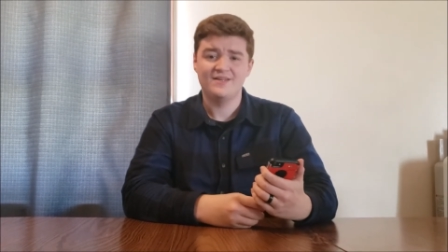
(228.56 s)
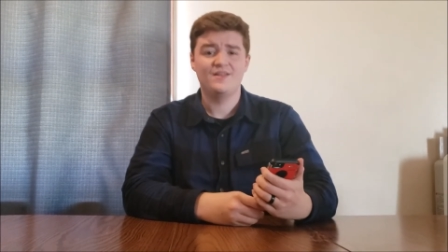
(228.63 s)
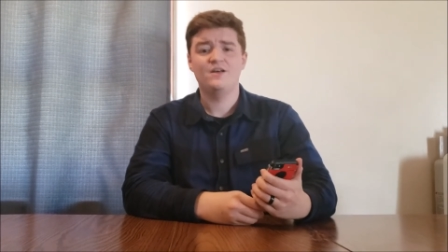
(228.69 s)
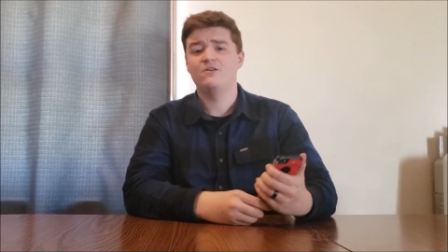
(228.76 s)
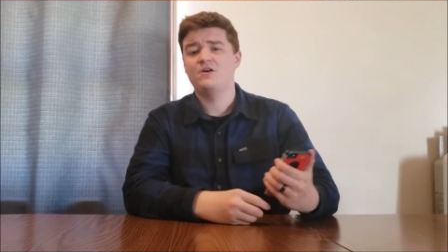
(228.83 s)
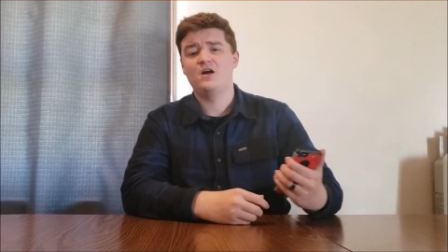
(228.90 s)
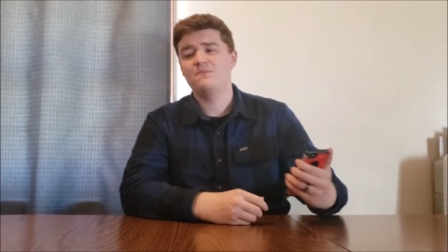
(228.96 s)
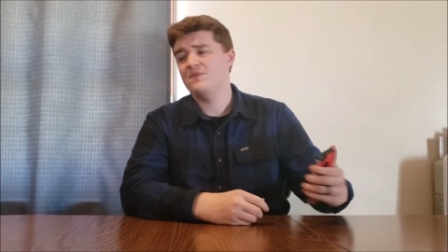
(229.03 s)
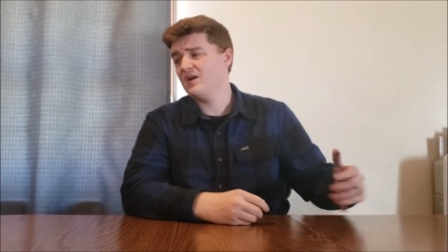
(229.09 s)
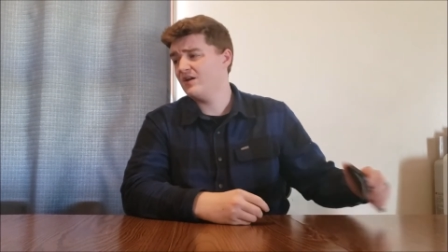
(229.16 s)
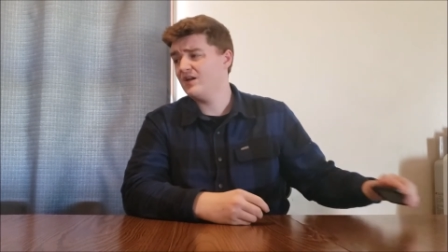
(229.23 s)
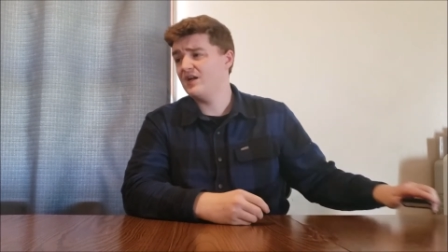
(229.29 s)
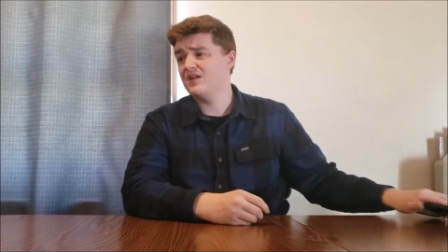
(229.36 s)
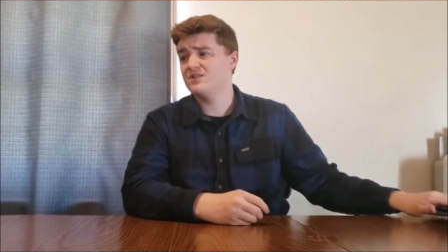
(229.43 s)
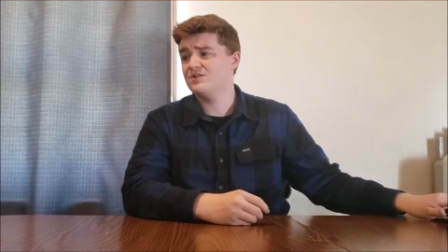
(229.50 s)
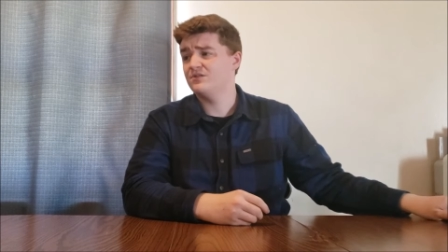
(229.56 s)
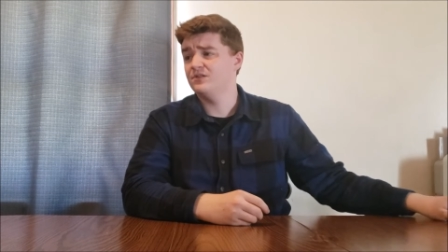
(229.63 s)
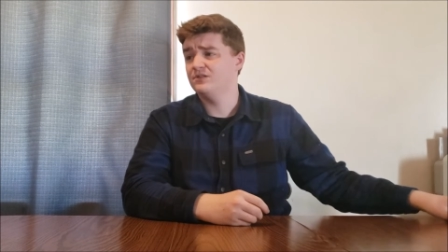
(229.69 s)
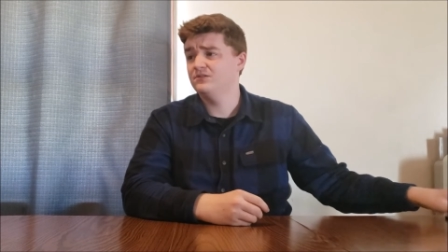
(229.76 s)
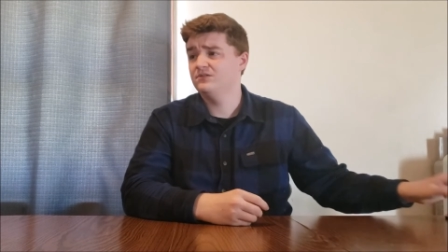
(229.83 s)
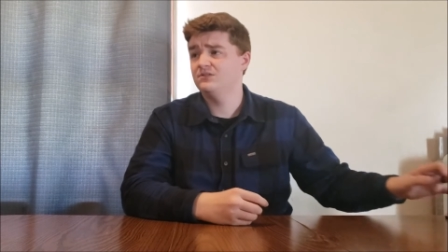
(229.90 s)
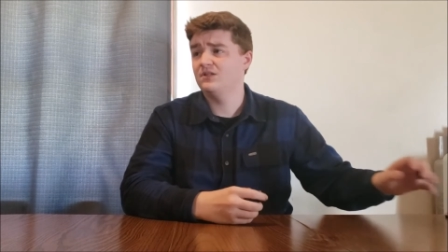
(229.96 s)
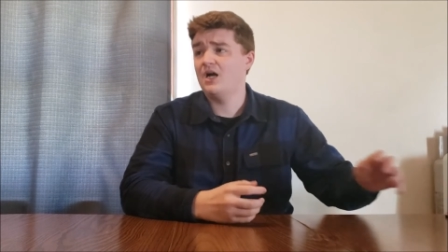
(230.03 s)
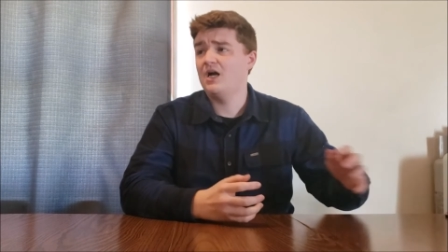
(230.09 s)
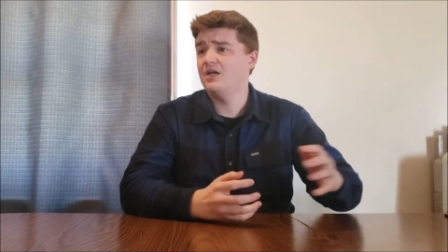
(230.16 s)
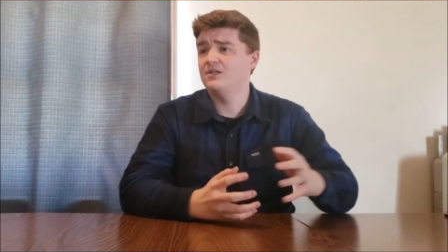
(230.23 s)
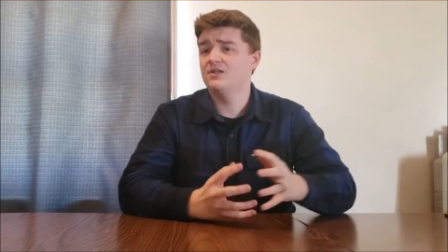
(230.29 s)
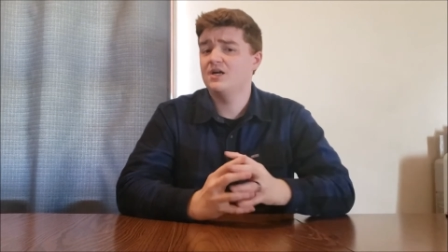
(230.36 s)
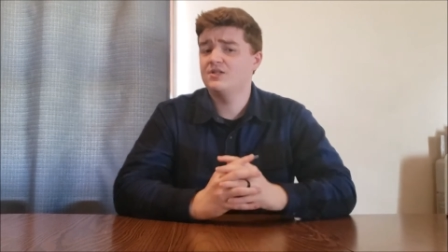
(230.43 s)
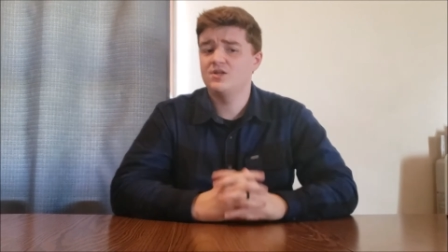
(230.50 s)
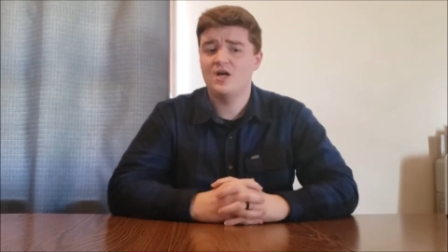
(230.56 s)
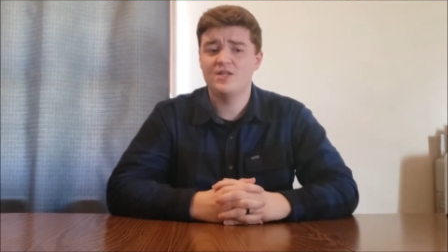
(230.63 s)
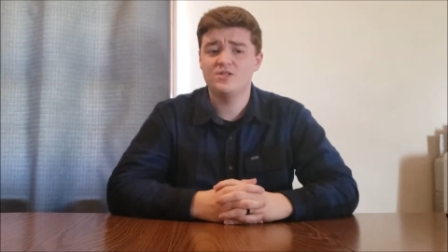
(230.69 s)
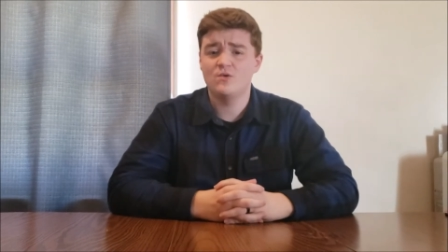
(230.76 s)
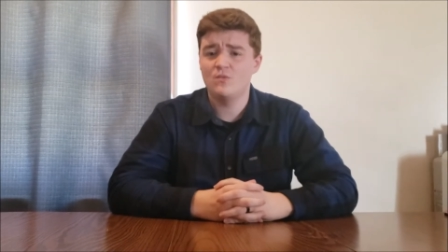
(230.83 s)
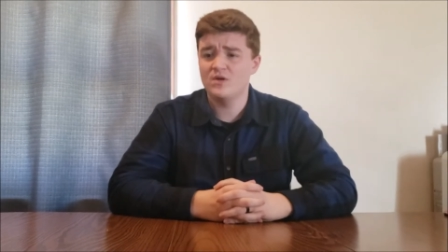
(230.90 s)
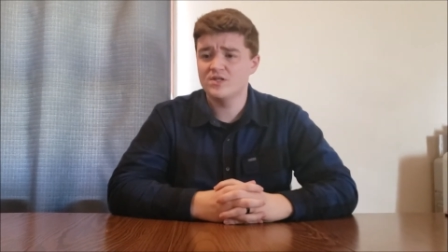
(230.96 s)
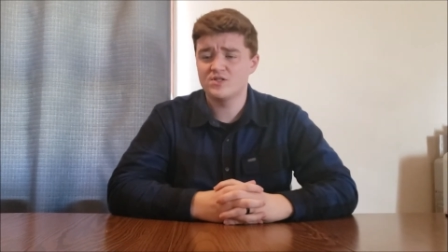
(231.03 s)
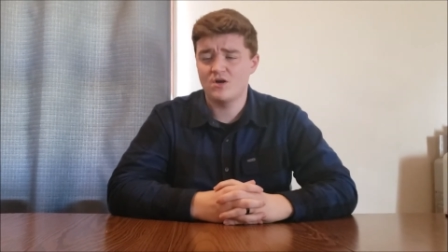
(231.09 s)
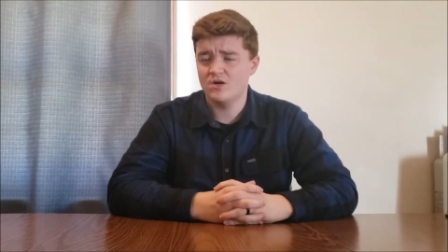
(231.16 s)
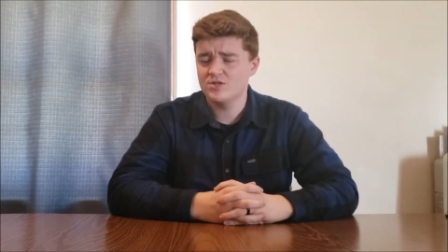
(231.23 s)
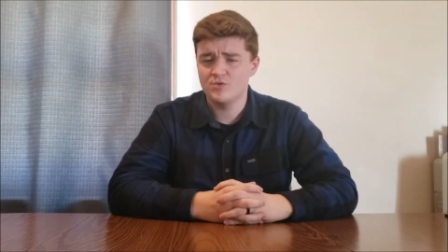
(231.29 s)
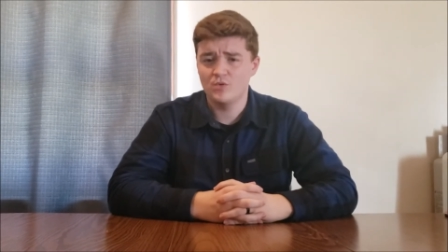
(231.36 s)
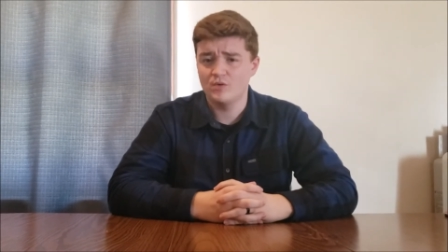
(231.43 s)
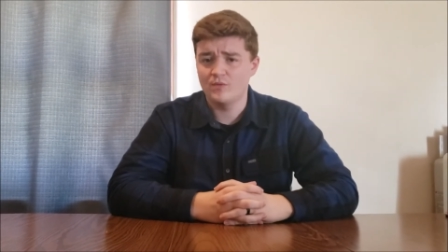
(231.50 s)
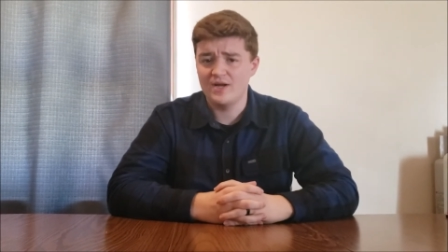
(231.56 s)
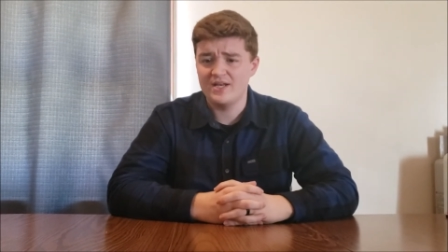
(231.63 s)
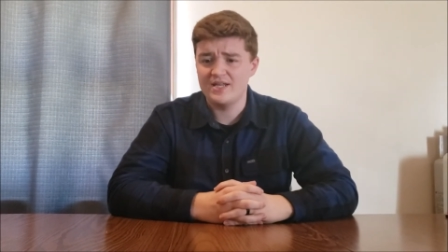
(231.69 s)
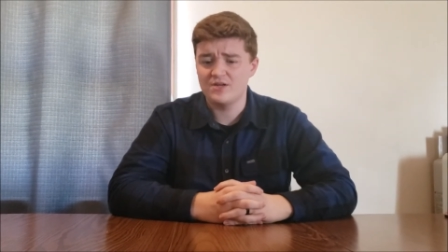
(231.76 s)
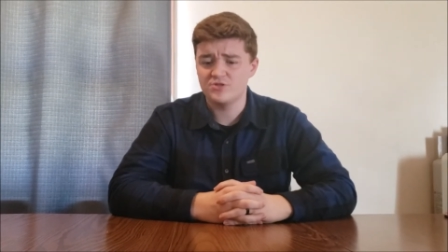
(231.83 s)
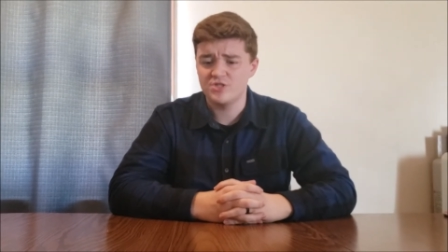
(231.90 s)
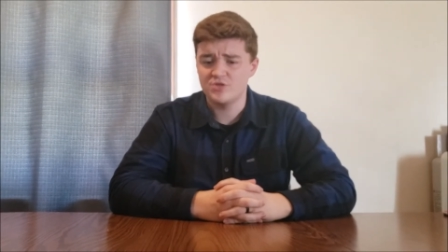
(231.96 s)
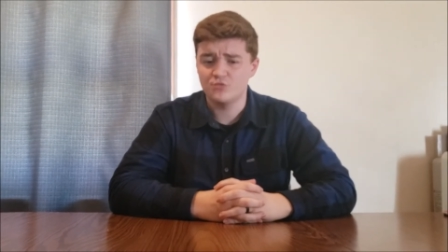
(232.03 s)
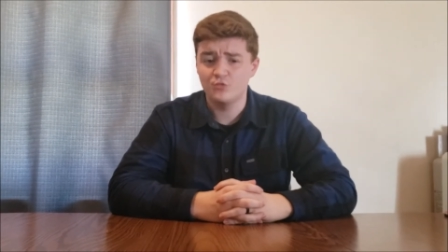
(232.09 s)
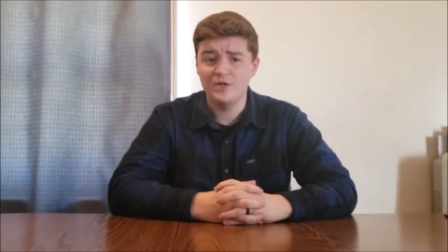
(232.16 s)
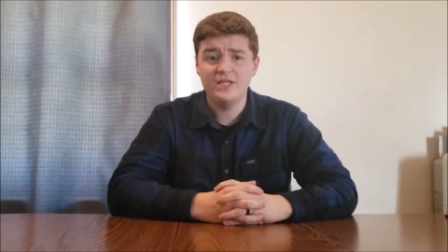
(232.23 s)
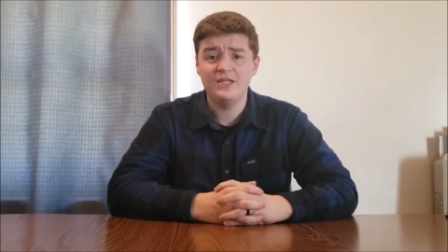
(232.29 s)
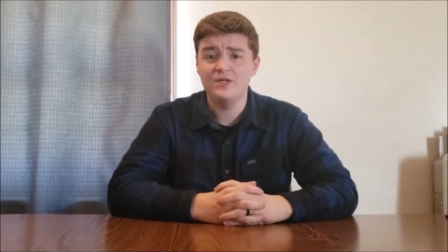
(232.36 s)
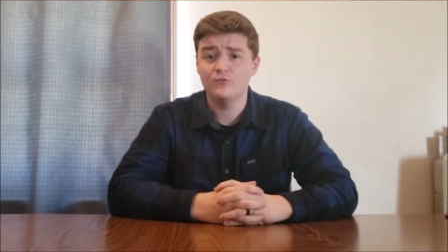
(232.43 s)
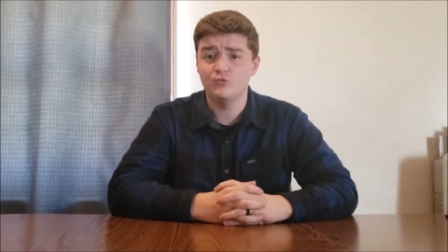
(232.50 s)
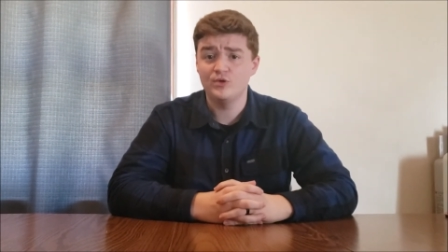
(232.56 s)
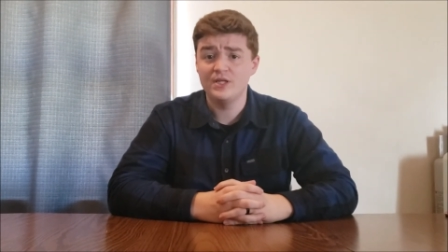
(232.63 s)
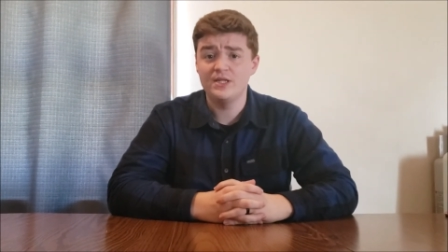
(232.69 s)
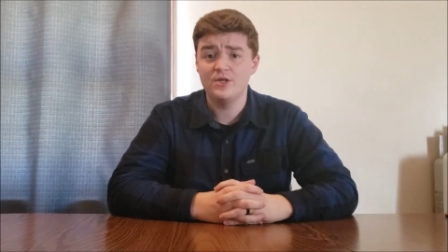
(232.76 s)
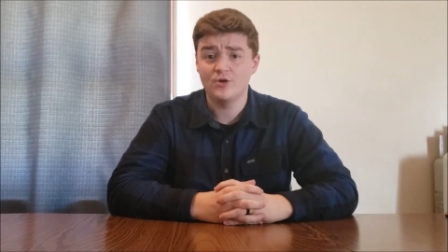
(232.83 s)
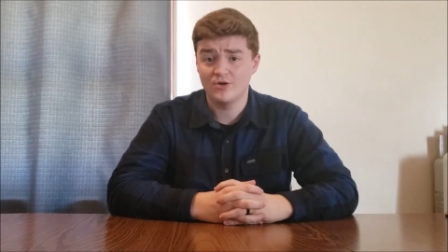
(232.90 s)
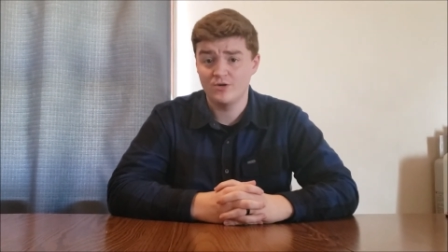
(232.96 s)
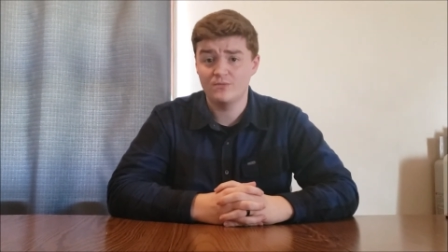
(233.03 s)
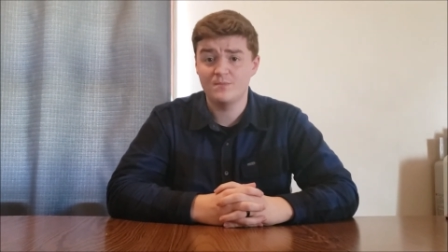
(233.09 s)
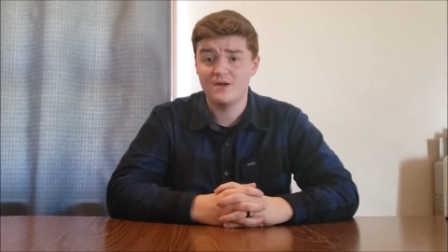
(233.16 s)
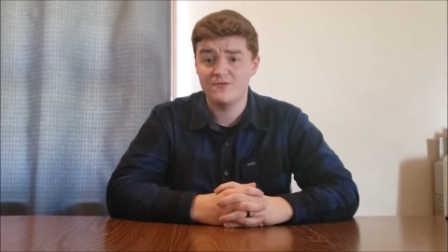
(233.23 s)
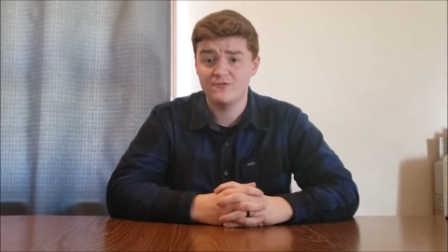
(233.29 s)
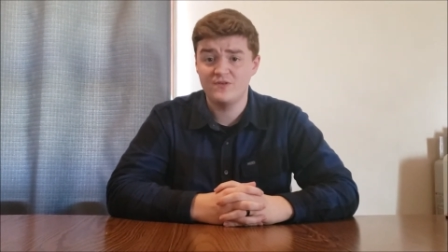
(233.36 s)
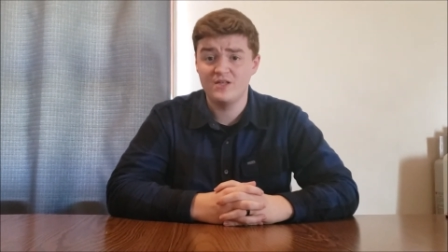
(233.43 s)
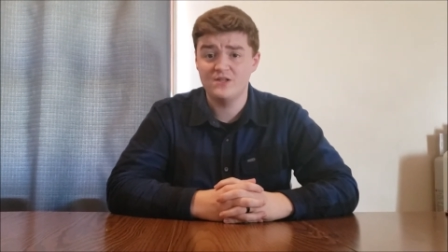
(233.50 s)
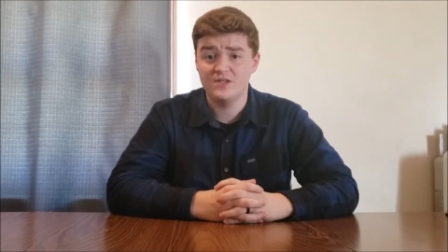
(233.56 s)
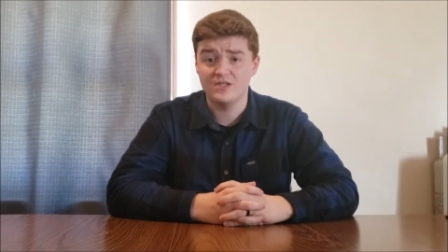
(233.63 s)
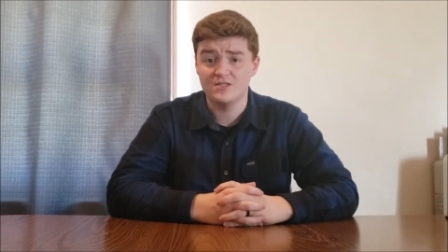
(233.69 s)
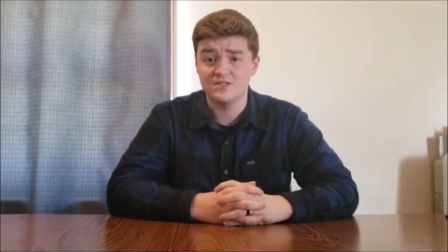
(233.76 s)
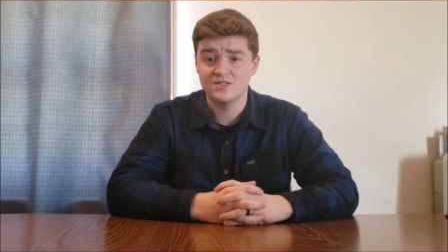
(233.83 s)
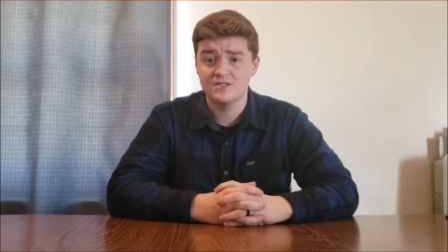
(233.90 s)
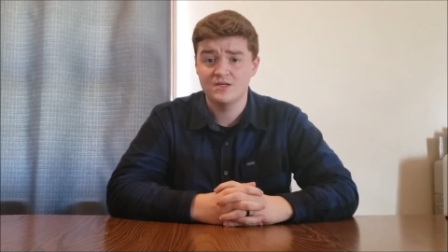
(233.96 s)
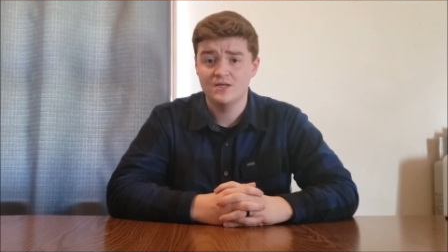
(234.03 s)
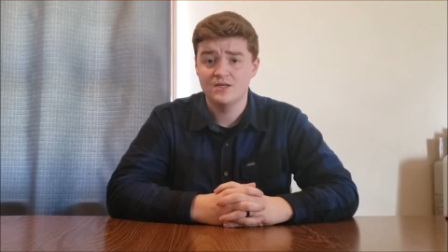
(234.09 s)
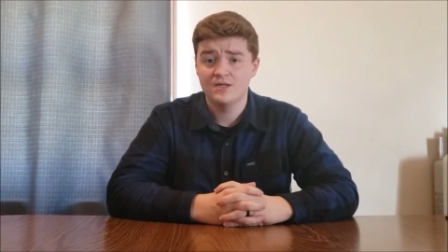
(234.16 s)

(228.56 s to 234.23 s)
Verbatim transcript: No, I'm not going to answer it. Hmm. I, I, I don't want to talk to her right now. She's really, really hurt my feelings.